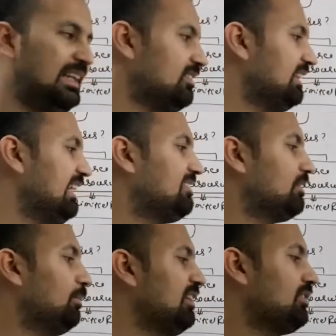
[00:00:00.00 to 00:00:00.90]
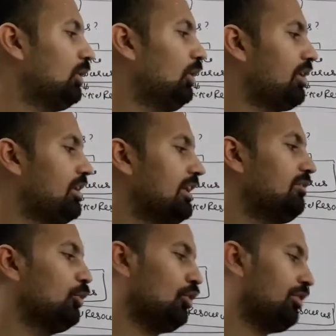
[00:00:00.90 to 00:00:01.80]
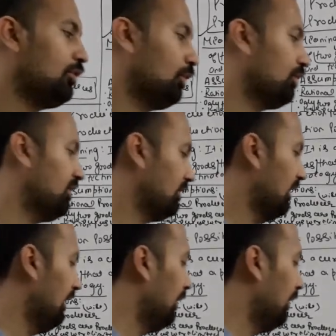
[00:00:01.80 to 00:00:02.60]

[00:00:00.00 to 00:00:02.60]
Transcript: means next best alternative use of resources.